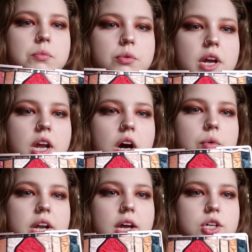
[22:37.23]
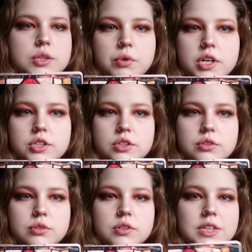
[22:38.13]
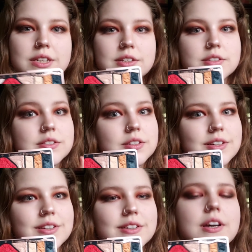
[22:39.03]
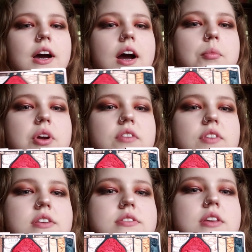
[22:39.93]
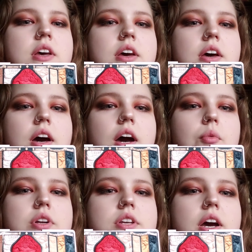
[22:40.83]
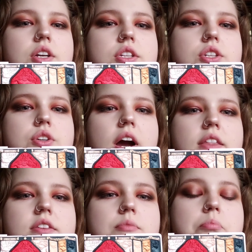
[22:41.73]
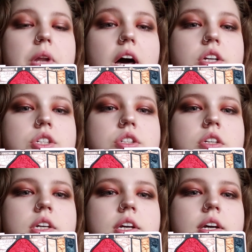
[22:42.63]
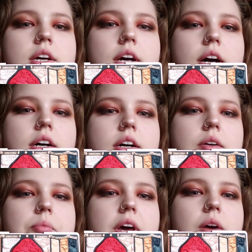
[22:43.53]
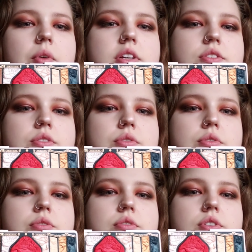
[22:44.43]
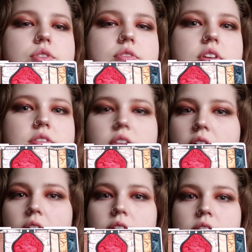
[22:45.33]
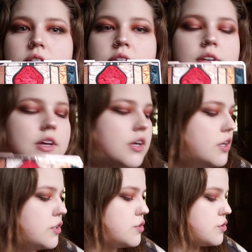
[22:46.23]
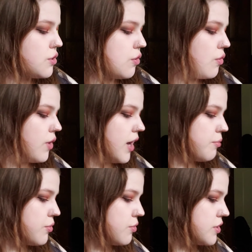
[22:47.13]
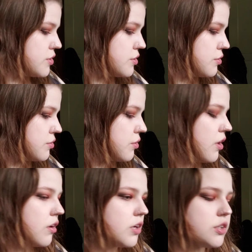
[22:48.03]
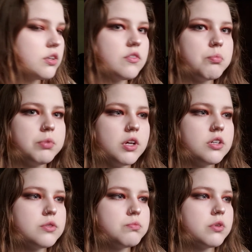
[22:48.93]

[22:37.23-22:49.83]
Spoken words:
But right now what I actually wanna do is, I'm nervous. I want to actually try this blush and I want to use this as a highlight. So I'm going to, I don't have a blush